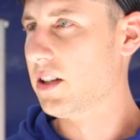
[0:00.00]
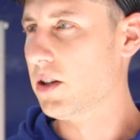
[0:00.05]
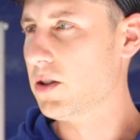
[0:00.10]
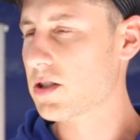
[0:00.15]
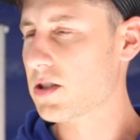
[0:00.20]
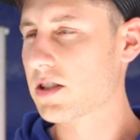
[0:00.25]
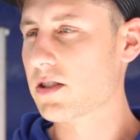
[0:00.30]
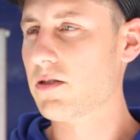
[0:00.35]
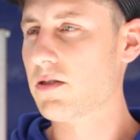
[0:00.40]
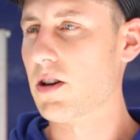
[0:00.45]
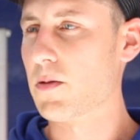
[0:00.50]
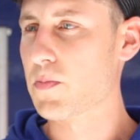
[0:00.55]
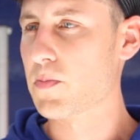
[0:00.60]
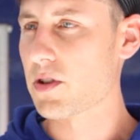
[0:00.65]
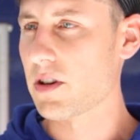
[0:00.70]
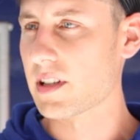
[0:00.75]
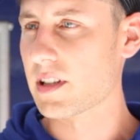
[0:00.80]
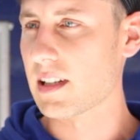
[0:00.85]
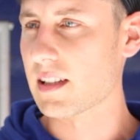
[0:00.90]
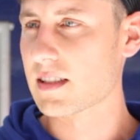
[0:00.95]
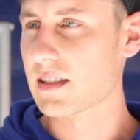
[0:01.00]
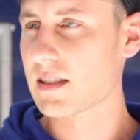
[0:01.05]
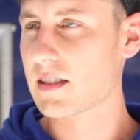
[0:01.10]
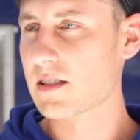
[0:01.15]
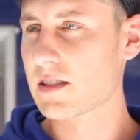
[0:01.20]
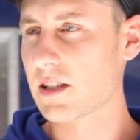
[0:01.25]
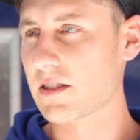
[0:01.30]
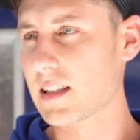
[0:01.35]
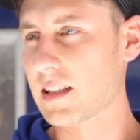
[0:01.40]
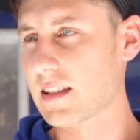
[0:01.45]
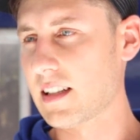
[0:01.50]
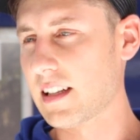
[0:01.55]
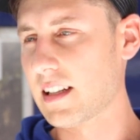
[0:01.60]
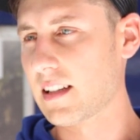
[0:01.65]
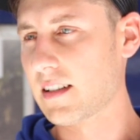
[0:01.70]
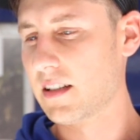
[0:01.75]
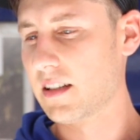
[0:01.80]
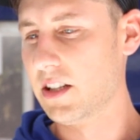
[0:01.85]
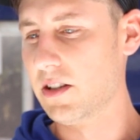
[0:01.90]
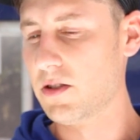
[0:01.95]
used to our products so that they
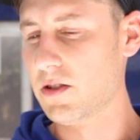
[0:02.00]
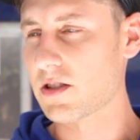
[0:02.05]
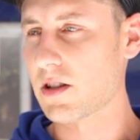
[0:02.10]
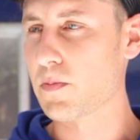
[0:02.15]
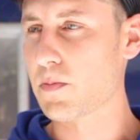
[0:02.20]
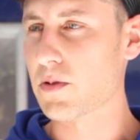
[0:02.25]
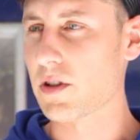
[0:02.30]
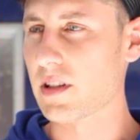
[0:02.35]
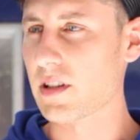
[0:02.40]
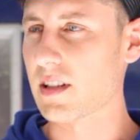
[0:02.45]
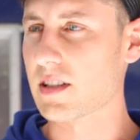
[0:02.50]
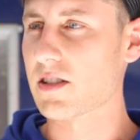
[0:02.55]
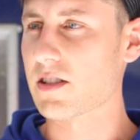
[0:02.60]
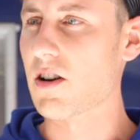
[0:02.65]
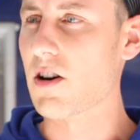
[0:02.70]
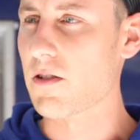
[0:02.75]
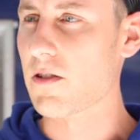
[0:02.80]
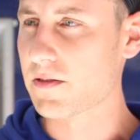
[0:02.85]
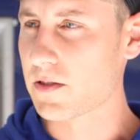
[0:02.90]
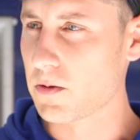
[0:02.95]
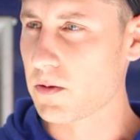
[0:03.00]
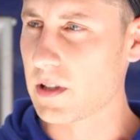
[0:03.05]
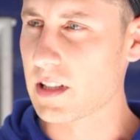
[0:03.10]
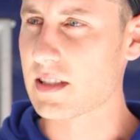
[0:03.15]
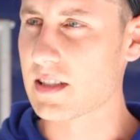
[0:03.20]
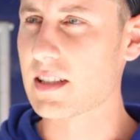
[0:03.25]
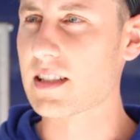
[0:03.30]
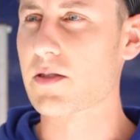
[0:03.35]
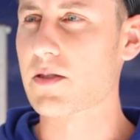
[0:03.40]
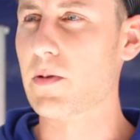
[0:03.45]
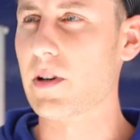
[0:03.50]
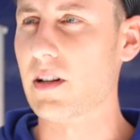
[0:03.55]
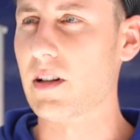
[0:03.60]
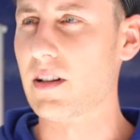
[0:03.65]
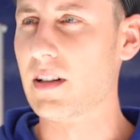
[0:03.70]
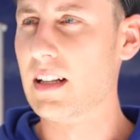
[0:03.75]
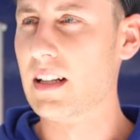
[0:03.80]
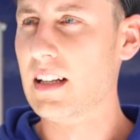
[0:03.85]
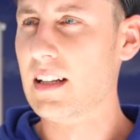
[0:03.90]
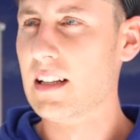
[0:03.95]
use our products afterwards as
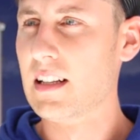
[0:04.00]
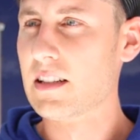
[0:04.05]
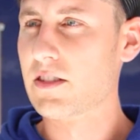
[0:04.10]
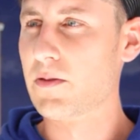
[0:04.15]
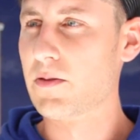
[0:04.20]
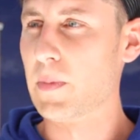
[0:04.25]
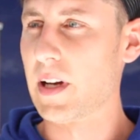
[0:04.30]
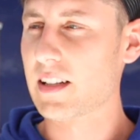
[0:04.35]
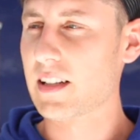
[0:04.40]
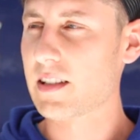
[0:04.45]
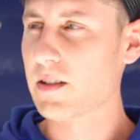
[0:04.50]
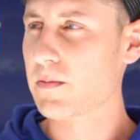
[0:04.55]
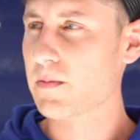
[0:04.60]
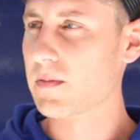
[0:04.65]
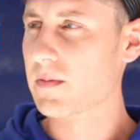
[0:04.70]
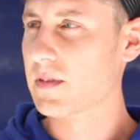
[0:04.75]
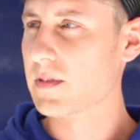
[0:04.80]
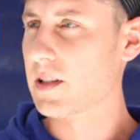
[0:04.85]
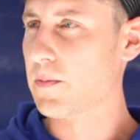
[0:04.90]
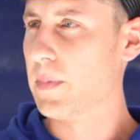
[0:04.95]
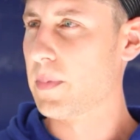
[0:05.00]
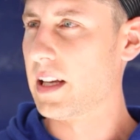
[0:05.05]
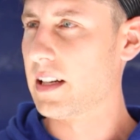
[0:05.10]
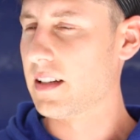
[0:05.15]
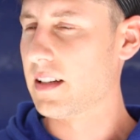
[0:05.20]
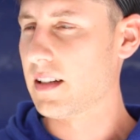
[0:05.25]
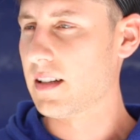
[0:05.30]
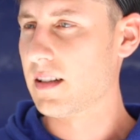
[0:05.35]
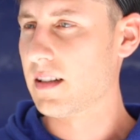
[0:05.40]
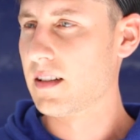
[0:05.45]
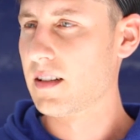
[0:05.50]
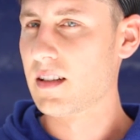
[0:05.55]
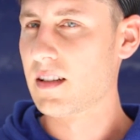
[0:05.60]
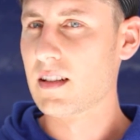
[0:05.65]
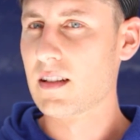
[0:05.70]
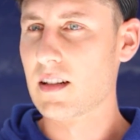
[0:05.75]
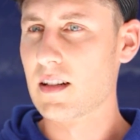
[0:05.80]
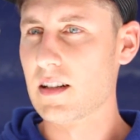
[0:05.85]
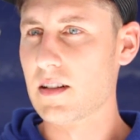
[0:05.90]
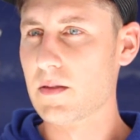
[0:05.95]
well to make them the better
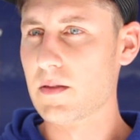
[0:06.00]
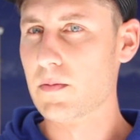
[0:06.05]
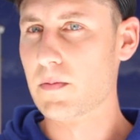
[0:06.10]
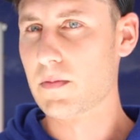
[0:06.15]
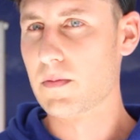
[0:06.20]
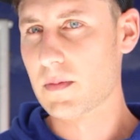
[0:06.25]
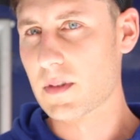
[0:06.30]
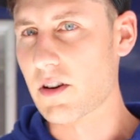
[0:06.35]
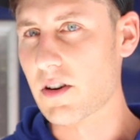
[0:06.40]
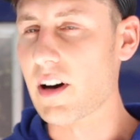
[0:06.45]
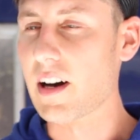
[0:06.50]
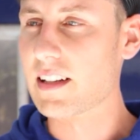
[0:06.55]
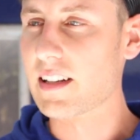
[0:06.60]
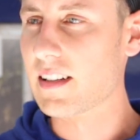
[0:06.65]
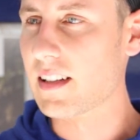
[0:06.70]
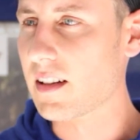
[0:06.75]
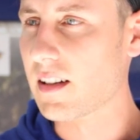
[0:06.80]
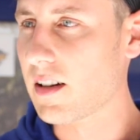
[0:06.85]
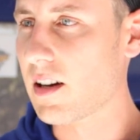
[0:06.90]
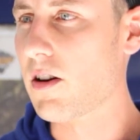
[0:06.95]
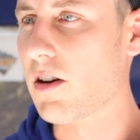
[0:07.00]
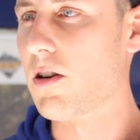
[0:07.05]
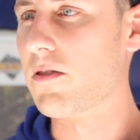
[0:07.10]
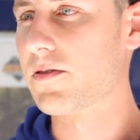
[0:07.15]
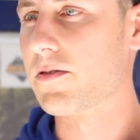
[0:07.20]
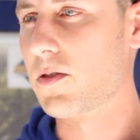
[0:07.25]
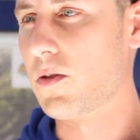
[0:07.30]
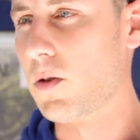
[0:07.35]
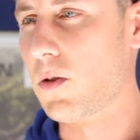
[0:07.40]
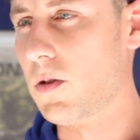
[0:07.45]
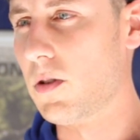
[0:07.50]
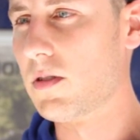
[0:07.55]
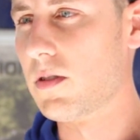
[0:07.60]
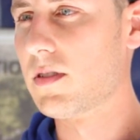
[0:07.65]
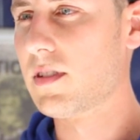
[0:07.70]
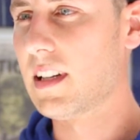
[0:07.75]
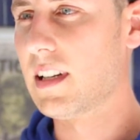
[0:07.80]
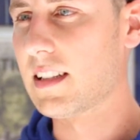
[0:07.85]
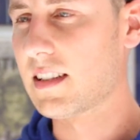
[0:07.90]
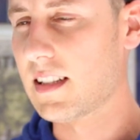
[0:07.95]
rider off the wall
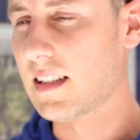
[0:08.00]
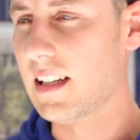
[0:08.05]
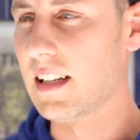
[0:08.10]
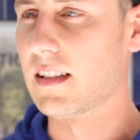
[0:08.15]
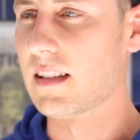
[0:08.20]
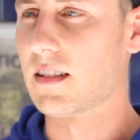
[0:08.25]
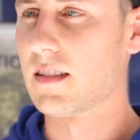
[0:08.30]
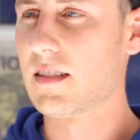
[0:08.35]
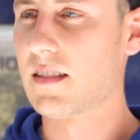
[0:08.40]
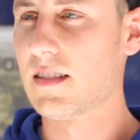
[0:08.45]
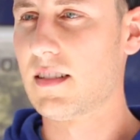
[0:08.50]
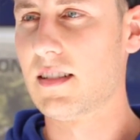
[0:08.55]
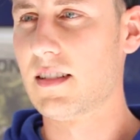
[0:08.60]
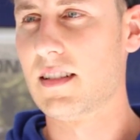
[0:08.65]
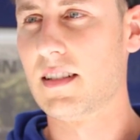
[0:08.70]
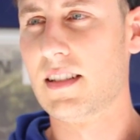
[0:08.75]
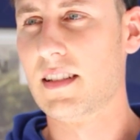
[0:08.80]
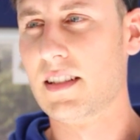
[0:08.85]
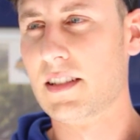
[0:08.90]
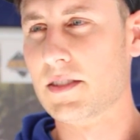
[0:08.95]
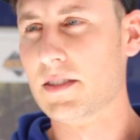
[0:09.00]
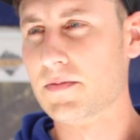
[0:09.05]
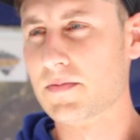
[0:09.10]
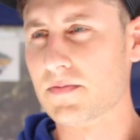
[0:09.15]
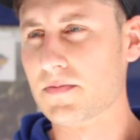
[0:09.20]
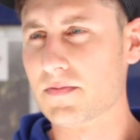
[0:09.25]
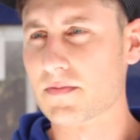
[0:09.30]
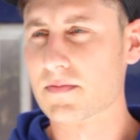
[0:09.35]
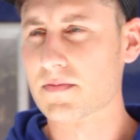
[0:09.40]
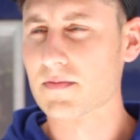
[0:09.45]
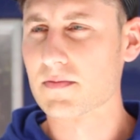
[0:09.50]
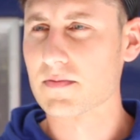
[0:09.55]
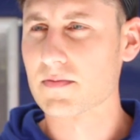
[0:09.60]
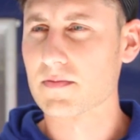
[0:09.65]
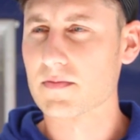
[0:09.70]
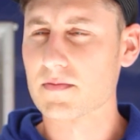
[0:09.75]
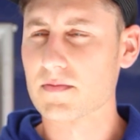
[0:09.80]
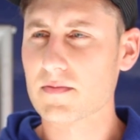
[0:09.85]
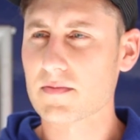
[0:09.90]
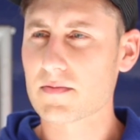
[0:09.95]
at the end. What's your impression of
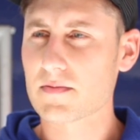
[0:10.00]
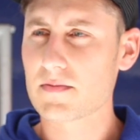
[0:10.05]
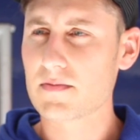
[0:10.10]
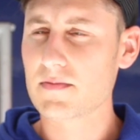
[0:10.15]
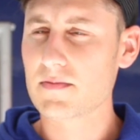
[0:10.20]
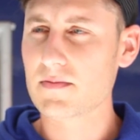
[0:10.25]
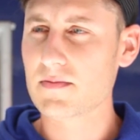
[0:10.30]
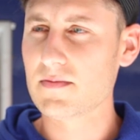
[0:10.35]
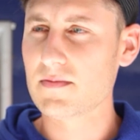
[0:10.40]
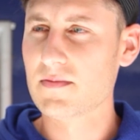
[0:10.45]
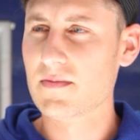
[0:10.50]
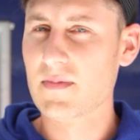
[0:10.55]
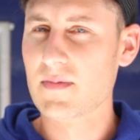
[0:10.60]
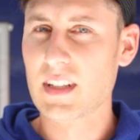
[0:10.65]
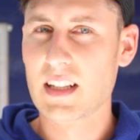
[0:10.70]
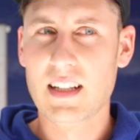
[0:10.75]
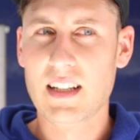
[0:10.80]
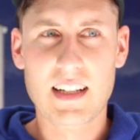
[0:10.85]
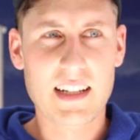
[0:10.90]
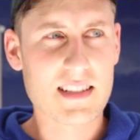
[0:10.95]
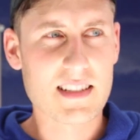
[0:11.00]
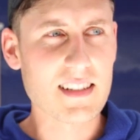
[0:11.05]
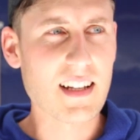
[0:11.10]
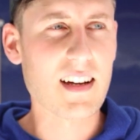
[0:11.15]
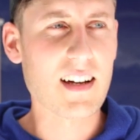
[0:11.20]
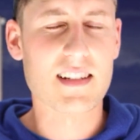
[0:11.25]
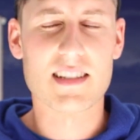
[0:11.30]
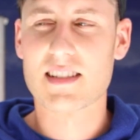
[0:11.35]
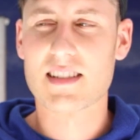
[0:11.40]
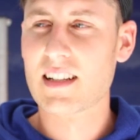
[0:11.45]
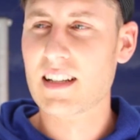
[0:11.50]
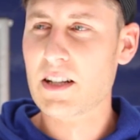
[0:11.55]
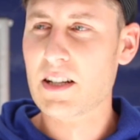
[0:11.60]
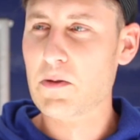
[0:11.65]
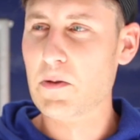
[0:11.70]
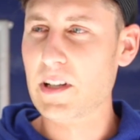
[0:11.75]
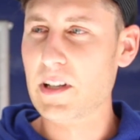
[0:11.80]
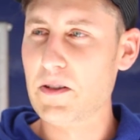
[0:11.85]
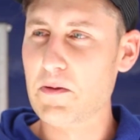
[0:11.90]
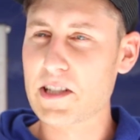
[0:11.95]
Lesotho so far? It's nice.
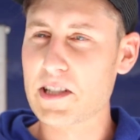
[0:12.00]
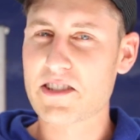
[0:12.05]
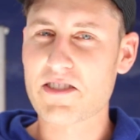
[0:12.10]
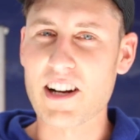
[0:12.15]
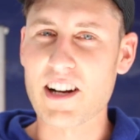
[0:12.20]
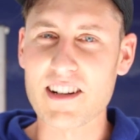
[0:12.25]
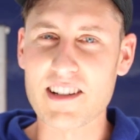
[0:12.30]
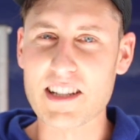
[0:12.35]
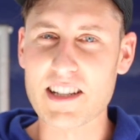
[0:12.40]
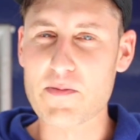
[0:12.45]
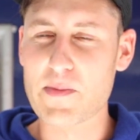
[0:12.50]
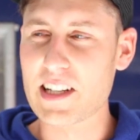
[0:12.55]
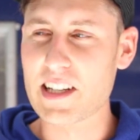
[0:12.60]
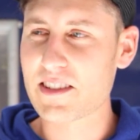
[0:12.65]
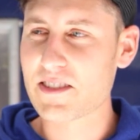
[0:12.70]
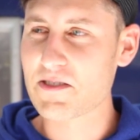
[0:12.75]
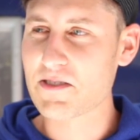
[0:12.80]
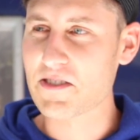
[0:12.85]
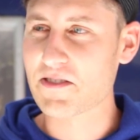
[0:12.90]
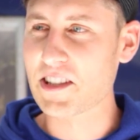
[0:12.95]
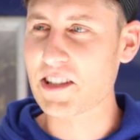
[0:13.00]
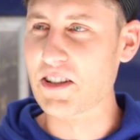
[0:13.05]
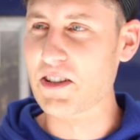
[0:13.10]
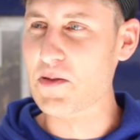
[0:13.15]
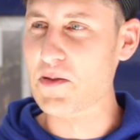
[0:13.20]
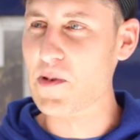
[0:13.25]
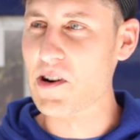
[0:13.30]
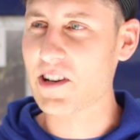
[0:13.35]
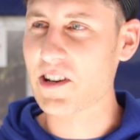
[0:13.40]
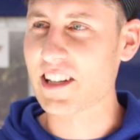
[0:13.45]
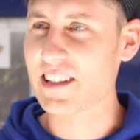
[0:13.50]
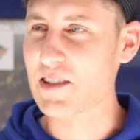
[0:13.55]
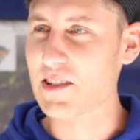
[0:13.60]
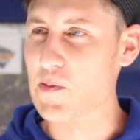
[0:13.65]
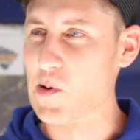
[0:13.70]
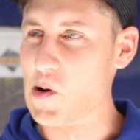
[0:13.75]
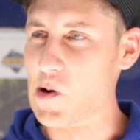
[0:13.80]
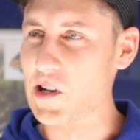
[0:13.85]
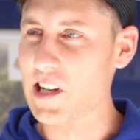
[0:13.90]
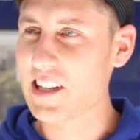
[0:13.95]
We, we struggled a bit with the Unimog at the
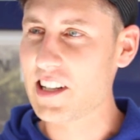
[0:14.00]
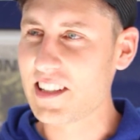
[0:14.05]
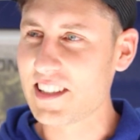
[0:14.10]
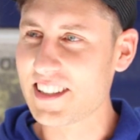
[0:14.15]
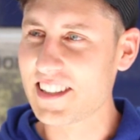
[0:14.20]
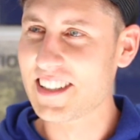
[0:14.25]
border.